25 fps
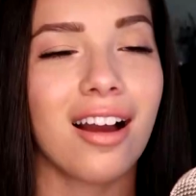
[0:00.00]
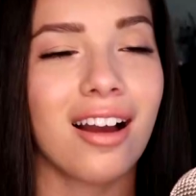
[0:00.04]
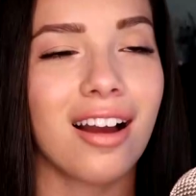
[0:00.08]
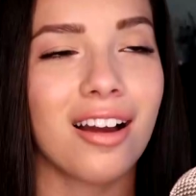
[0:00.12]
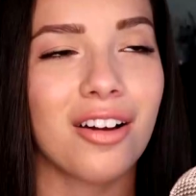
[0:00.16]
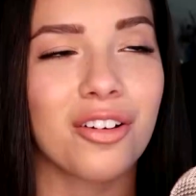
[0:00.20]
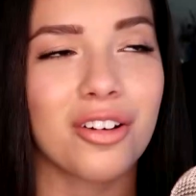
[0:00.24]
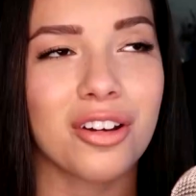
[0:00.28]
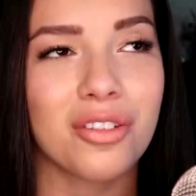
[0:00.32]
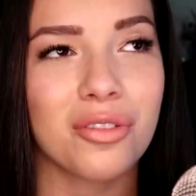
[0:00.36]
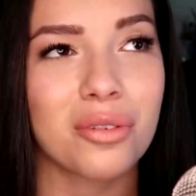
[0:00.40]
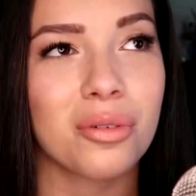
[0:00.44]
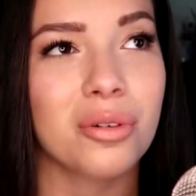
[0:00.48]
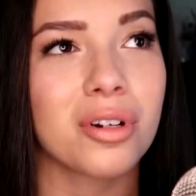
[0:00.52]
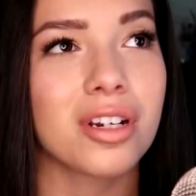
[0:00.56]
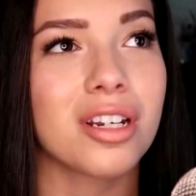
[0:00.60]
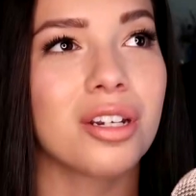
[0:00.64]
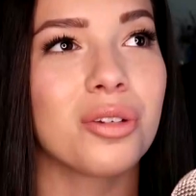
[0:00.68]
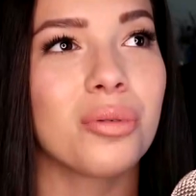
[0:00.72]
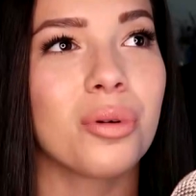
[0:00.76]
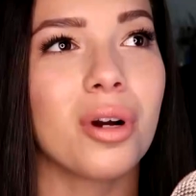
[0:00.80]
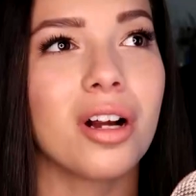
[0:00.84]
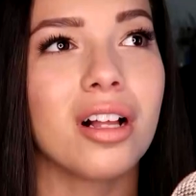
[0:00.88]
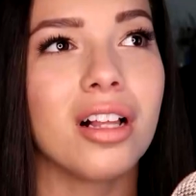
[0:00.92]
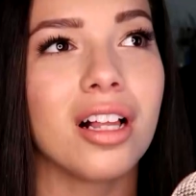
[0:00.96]
I don't even want
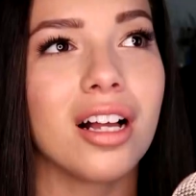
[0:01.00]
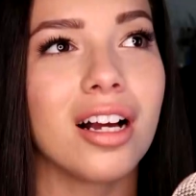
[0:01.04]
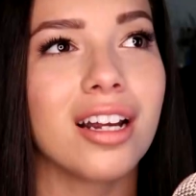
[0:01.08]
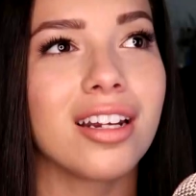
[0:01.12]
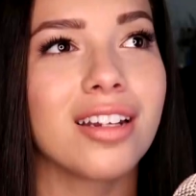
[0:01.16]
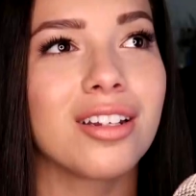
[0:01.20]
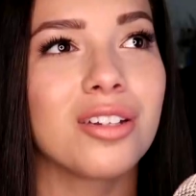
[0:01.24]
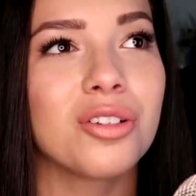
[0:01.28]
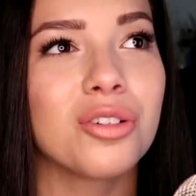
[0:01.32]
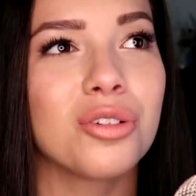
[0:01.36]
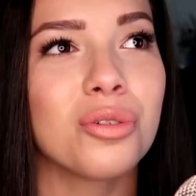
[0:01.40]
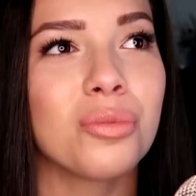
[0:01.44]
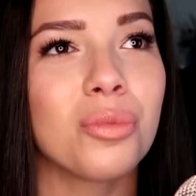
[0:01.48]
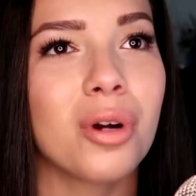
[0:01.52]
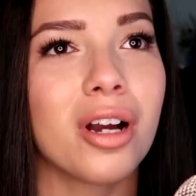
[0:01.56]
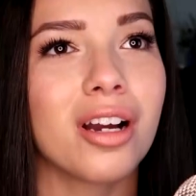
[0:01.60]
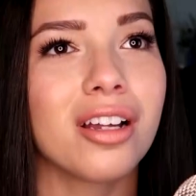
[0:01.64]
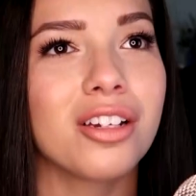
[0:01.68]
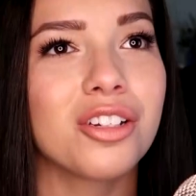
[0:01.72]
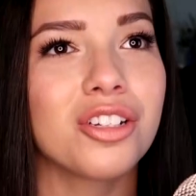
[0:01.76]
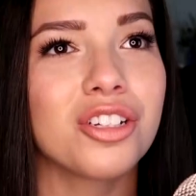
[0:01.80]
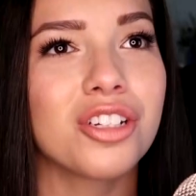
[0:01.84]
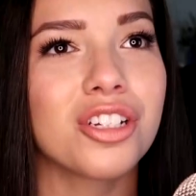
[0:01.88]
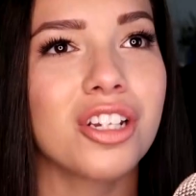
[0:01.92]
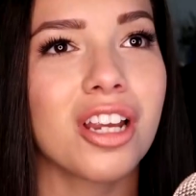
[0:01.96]
to dwell on it too
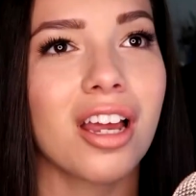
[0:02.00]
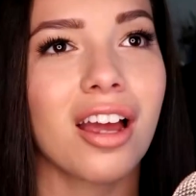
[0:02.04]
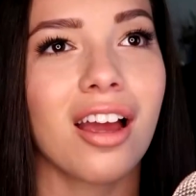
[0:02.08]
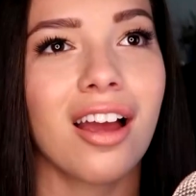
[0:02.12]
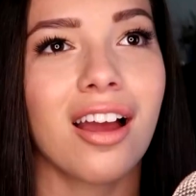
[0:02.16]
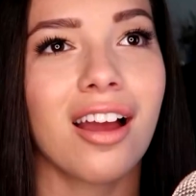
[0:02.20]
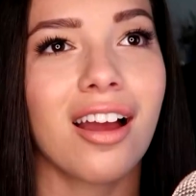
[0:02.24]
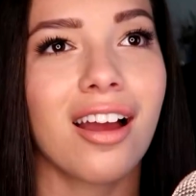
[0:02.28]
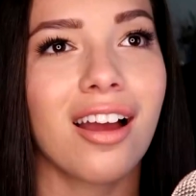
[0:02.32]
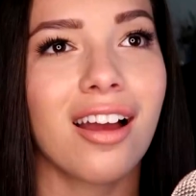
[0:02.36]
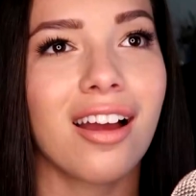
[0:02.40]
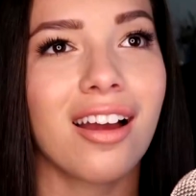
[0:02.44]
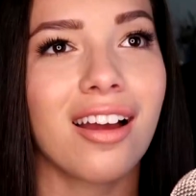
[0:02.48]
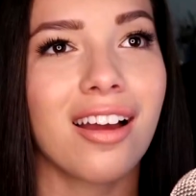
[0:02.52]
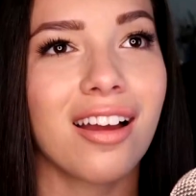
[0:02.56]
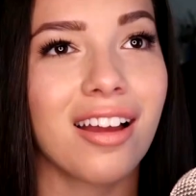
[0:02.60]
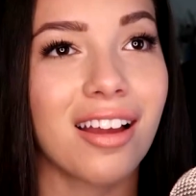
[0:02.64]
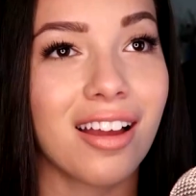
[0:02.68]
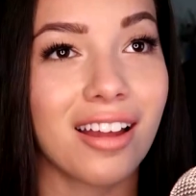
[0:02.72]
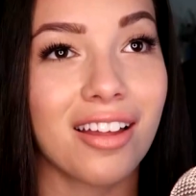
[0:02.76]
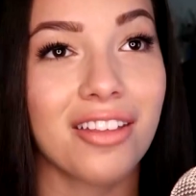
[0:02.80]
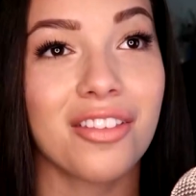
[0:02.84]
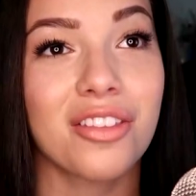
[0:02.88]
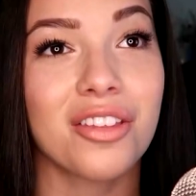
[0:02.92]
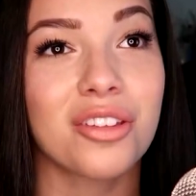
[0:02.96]
much.
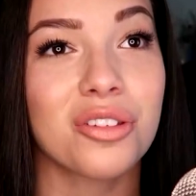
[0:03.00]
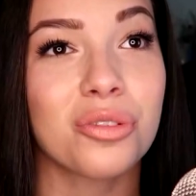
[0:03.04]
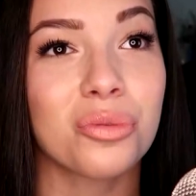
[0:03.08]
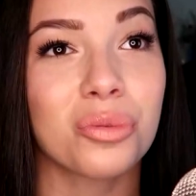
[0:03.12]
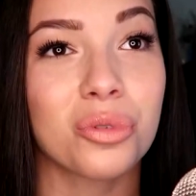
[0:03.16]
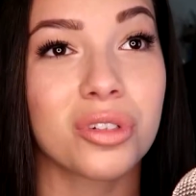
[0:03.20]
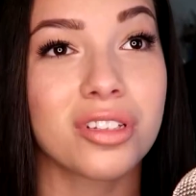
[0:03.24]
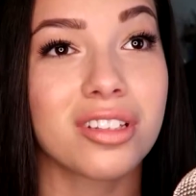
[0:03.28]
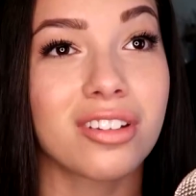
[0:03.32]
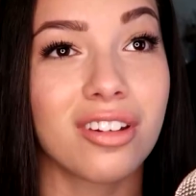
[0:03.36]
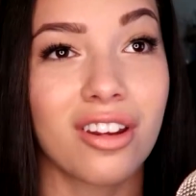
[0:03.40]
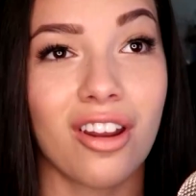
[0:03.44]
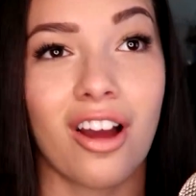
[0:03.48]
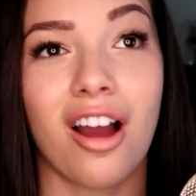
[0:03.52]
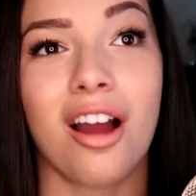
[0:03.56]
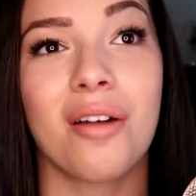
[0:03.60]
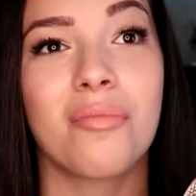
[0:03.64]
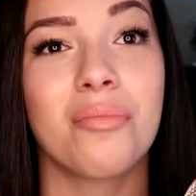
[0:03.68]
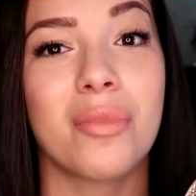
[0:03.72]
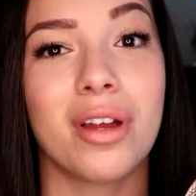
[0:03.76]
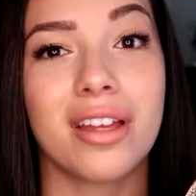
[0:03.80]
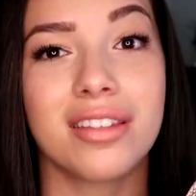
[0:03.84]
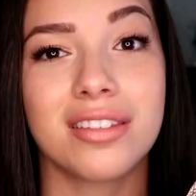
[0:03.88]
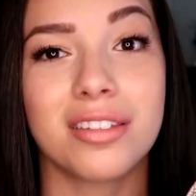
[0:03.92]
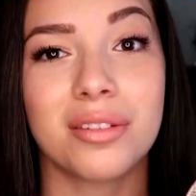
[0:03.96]
This was
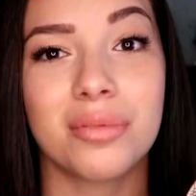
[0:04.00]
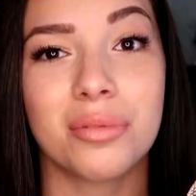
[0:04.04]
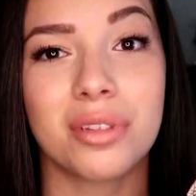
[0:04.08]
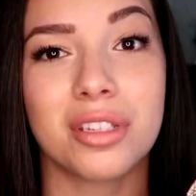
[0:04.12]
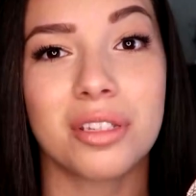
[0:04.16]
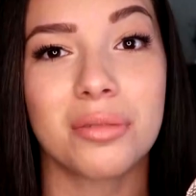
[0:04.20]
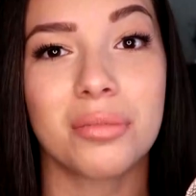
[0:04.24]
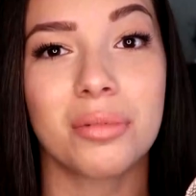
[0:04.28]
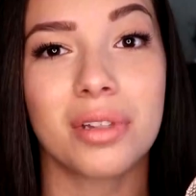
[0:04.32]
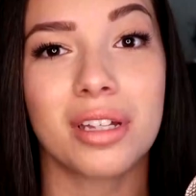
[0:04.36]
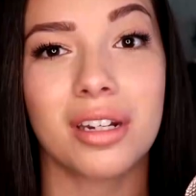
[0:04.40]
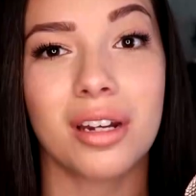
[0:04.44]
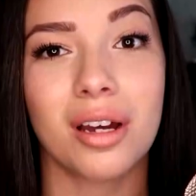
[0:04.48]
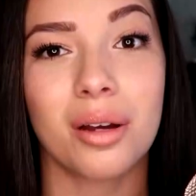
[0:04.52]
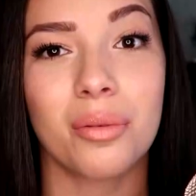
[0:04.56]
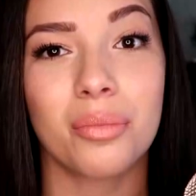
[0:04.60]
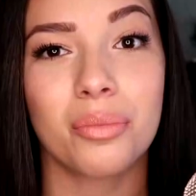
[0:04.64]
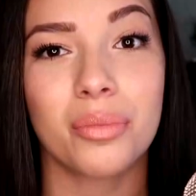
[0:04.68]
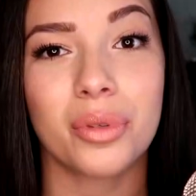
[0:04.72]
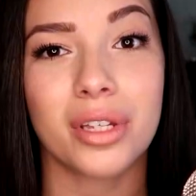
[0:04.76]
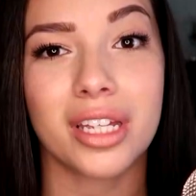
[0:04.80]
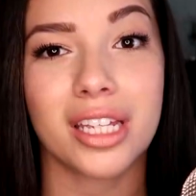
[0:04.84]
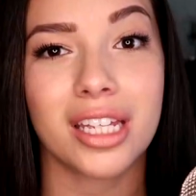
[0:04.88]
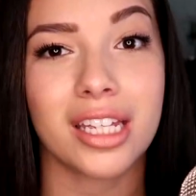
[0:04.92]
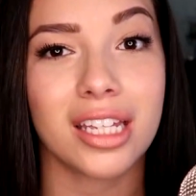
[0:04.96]
not meant to be split
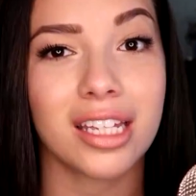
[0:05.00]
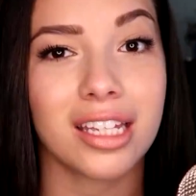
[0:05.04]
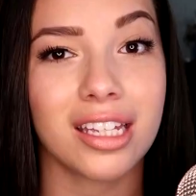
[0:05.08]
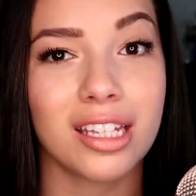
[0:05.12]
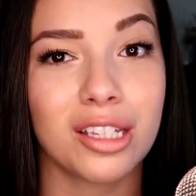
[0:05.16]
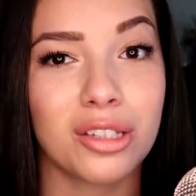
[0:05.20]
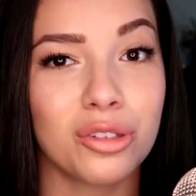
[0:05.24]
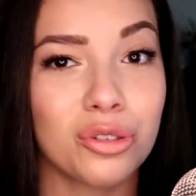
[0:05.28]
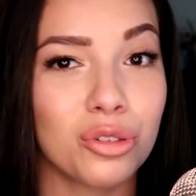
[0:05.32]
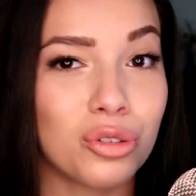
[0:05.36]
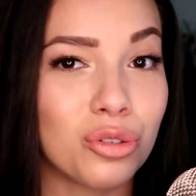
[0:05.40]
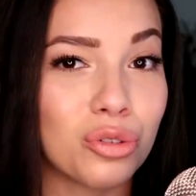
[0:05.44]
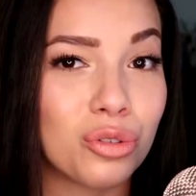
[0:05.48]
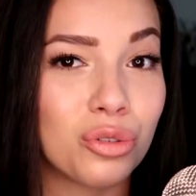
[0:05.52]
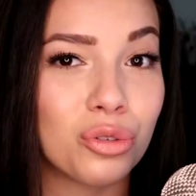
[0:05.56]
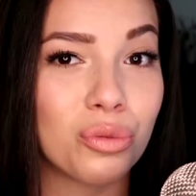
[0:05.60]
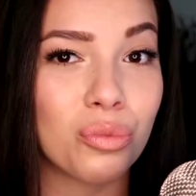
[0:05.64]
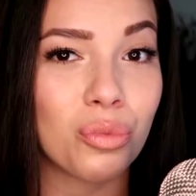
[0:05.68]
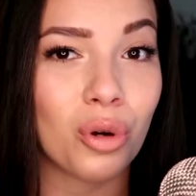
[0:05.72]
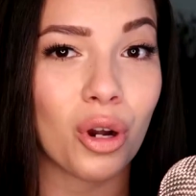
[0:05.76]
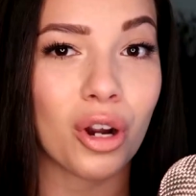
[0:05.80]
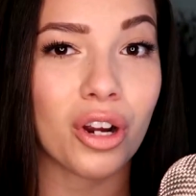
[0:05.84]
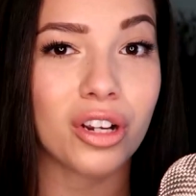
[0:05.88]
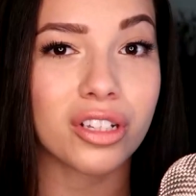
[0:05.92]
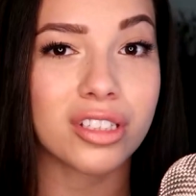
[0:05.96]
up into 2
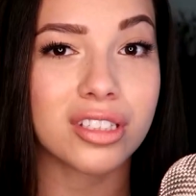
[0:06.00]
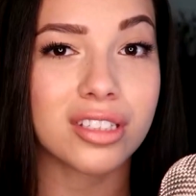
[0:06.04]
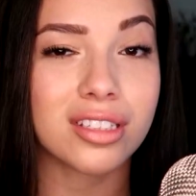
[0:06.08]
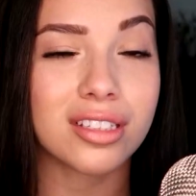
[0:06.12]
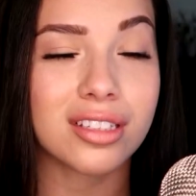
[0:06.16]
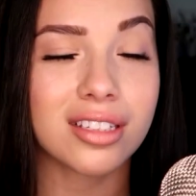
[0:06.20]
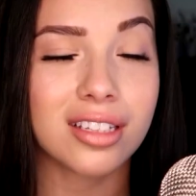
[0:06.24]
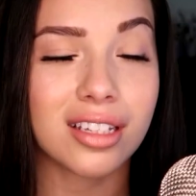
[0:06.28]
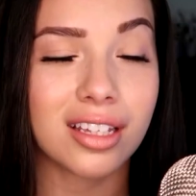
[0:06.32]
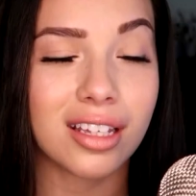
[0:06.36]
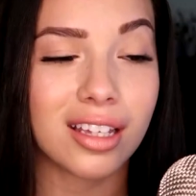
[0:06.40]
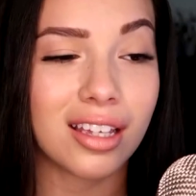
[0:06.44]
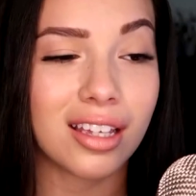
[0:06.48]
parts.